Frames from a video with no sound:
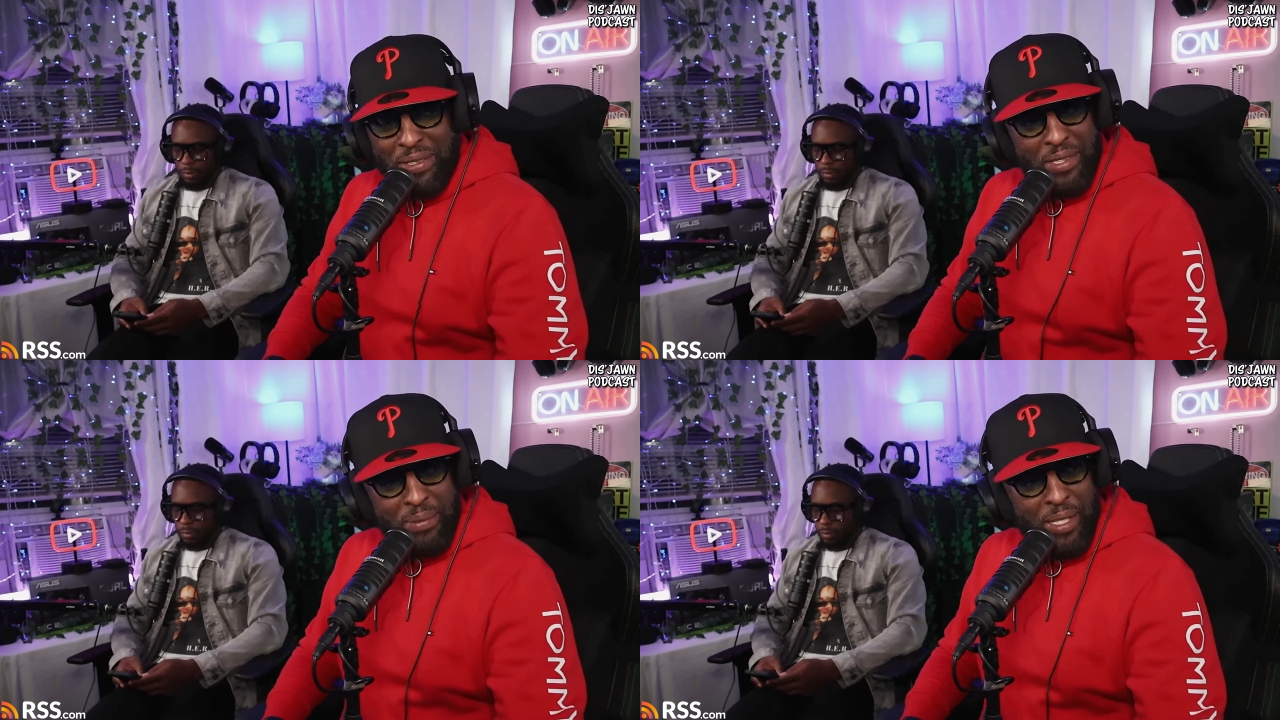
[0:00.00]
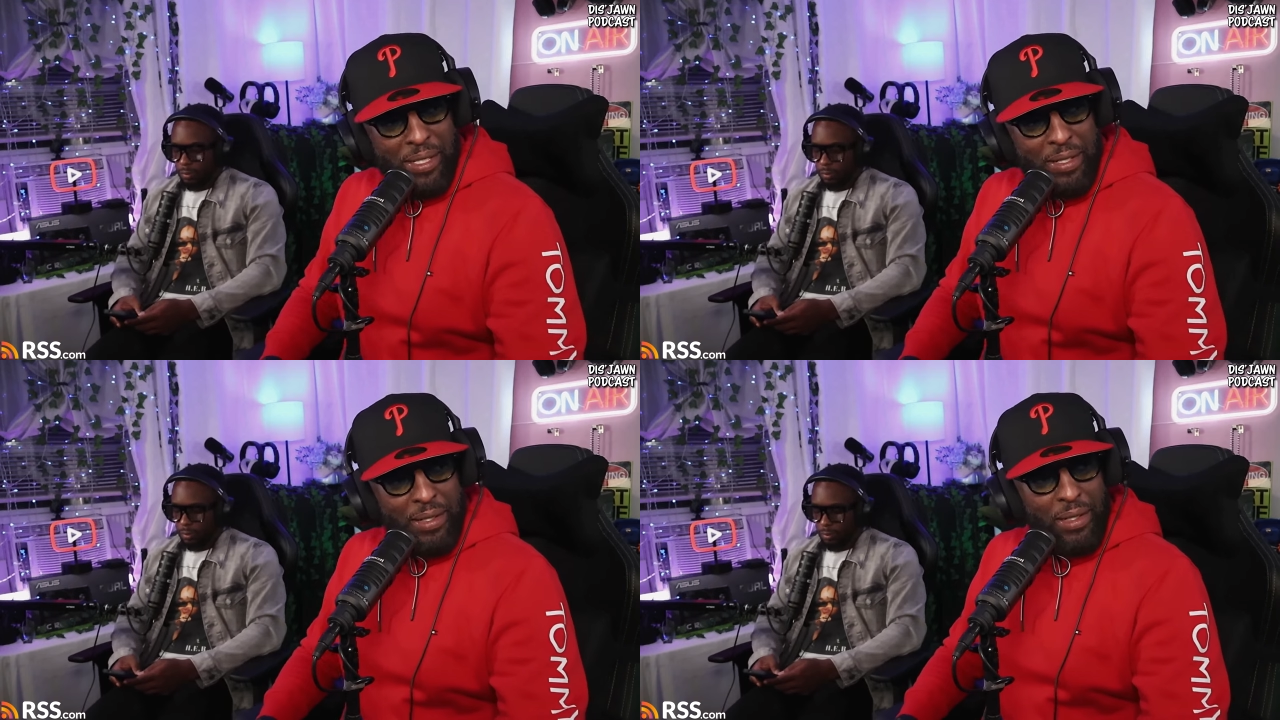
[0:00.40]

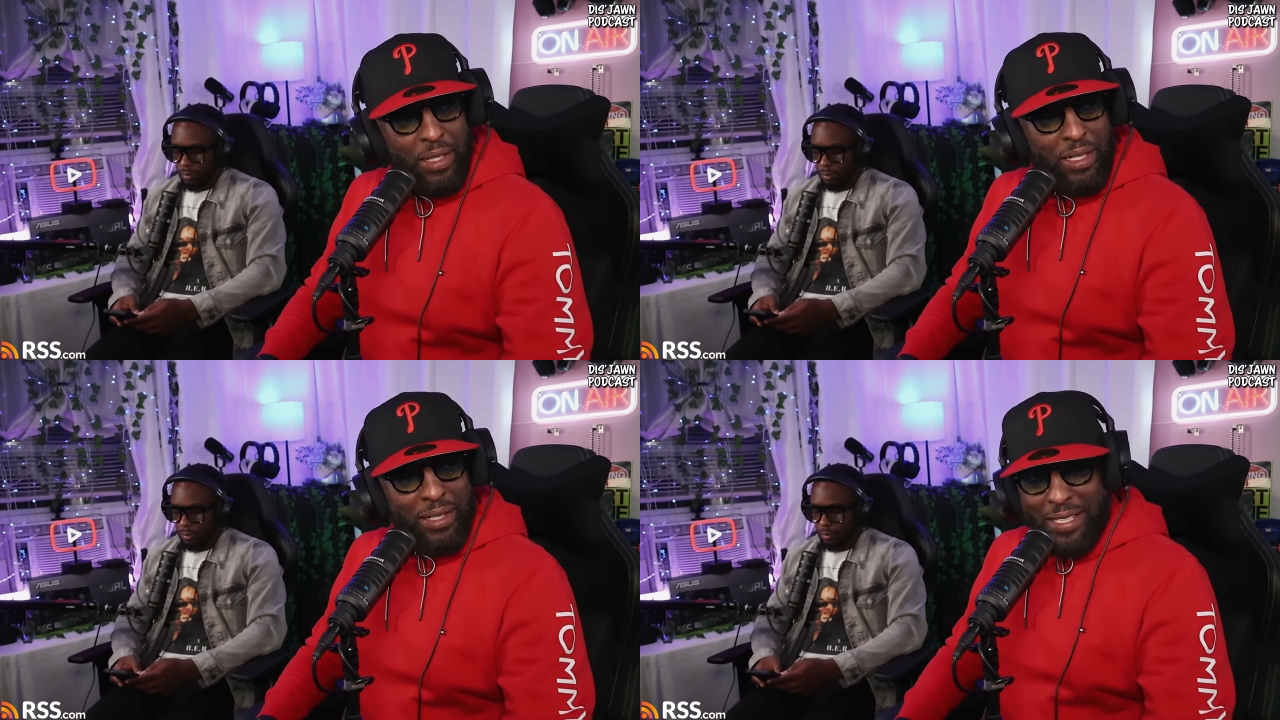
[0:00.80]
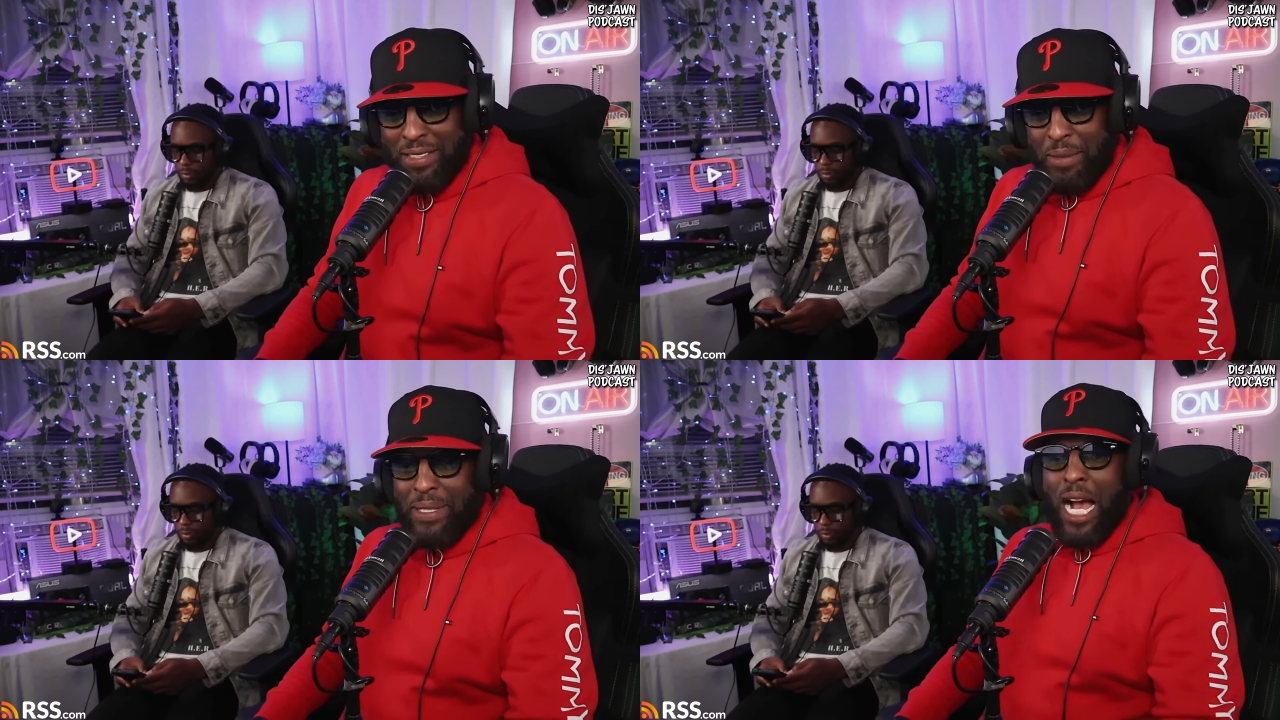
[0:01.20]
Speaker 1: somebody. Listen,
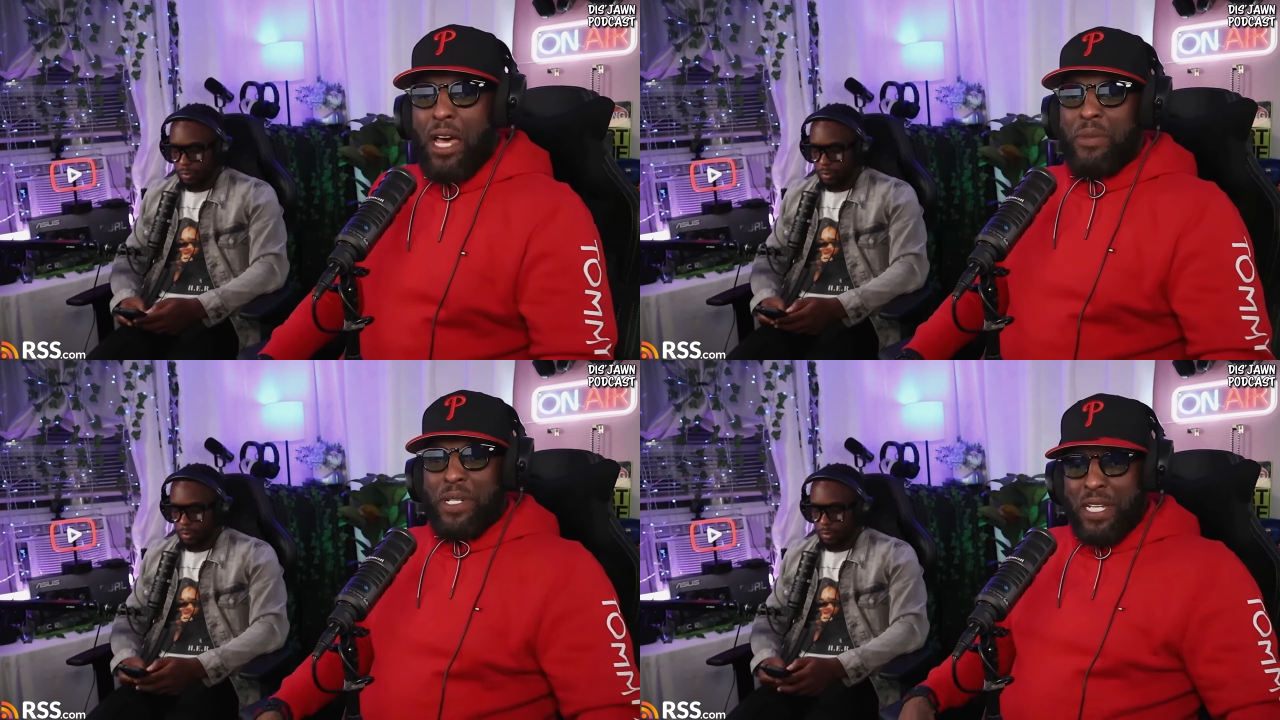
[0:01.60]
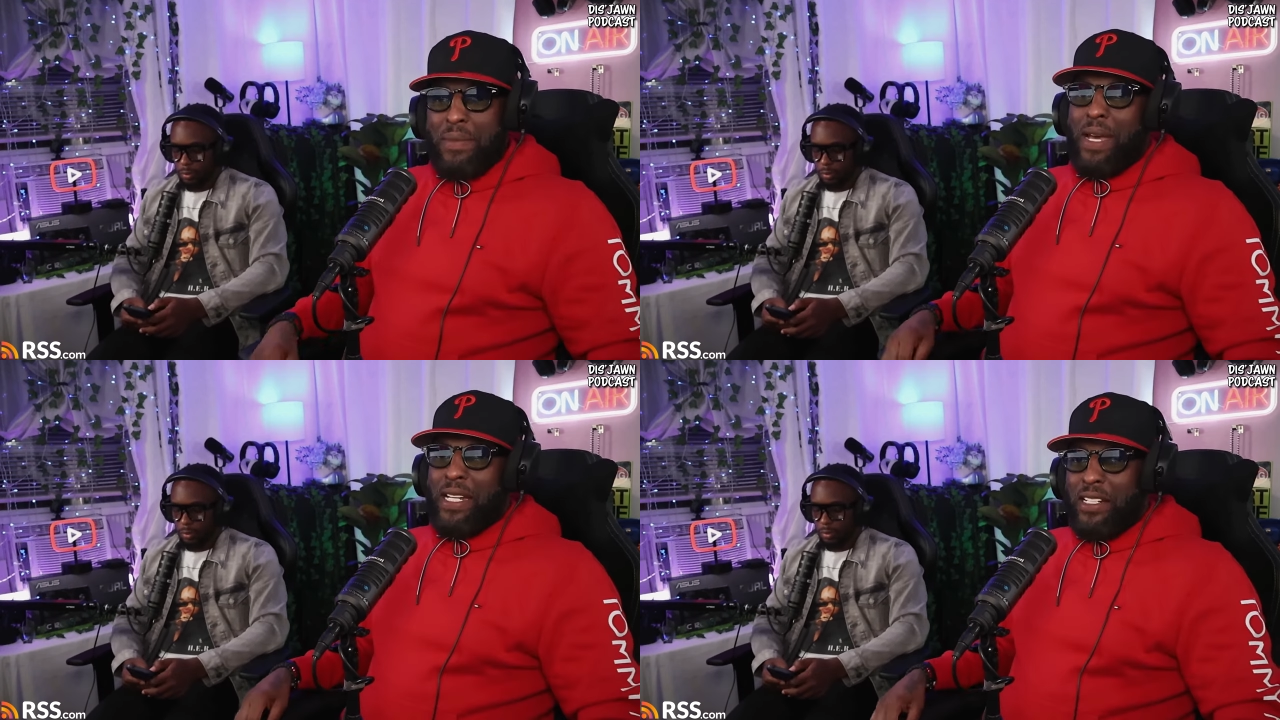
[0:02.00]
them cops were sitting
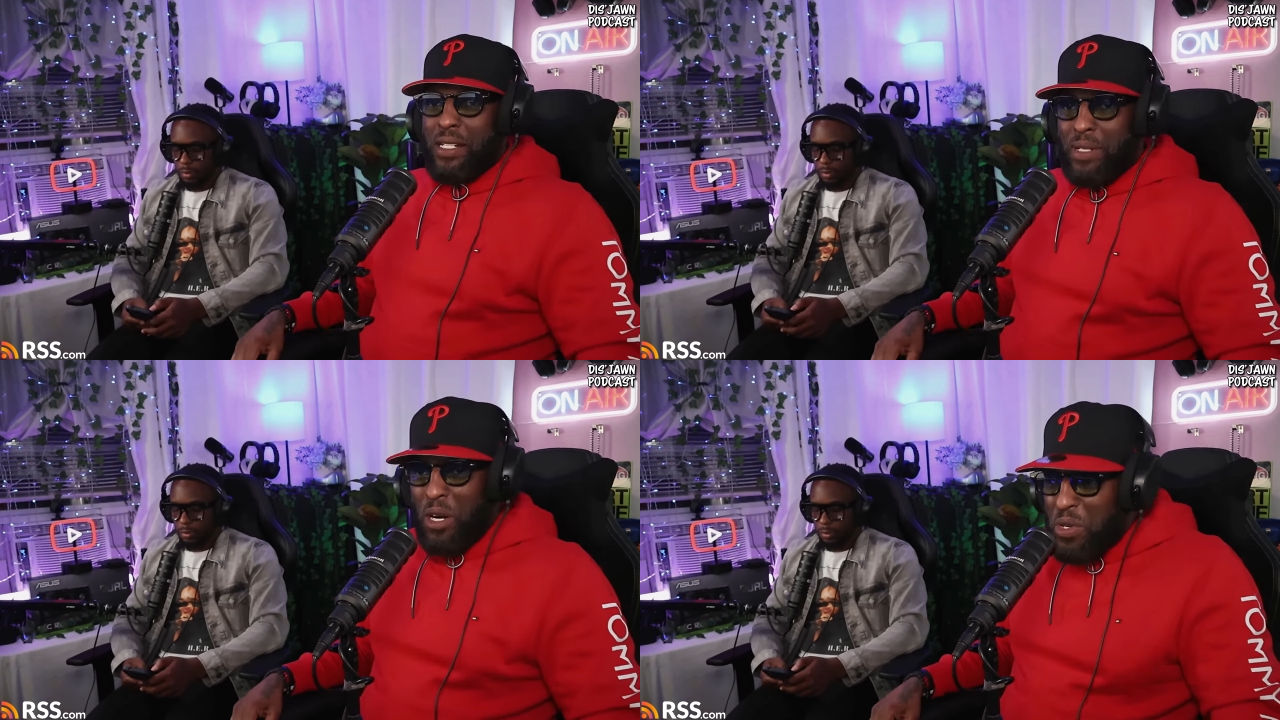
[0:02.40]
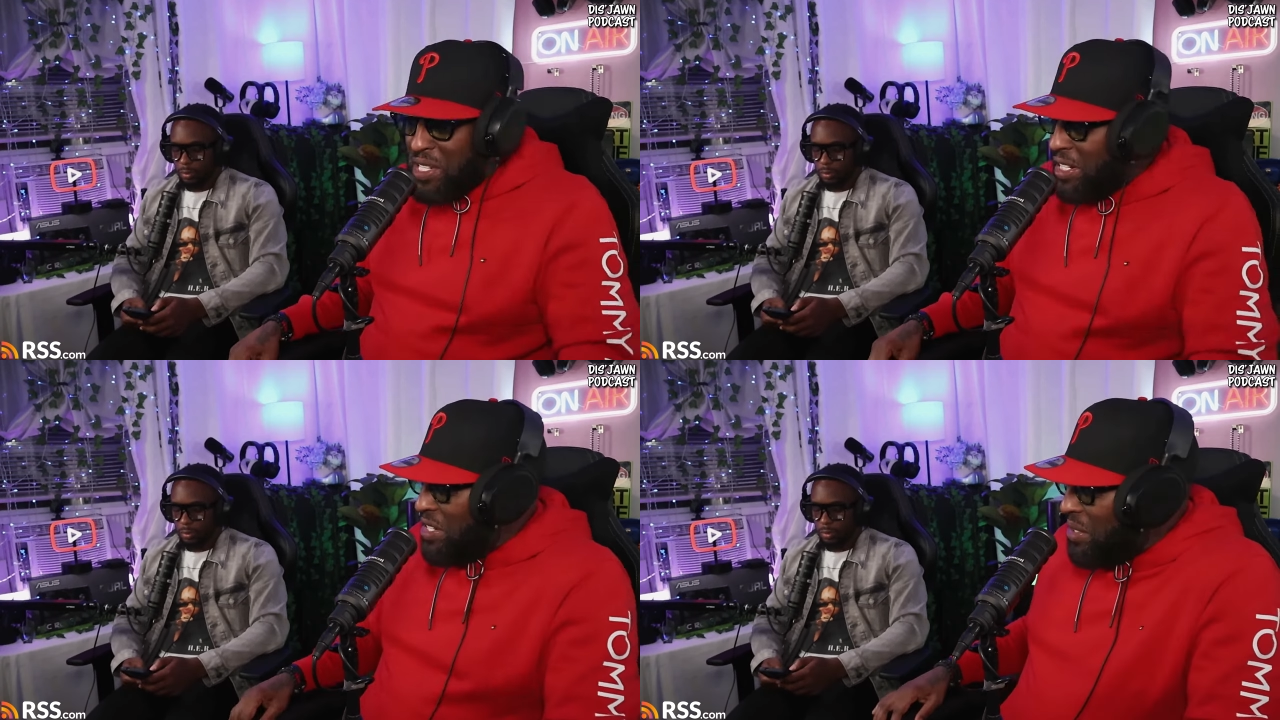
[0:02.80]
back. They talking about, oh
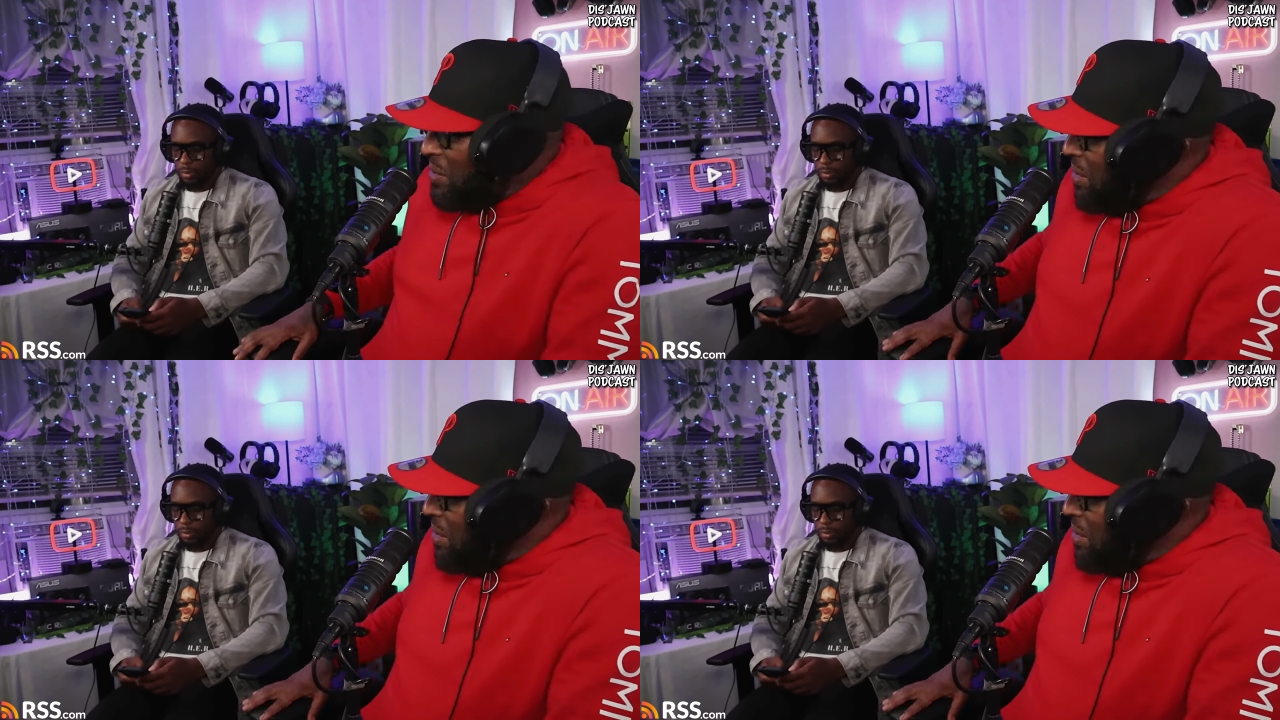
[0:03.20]
shit, he showed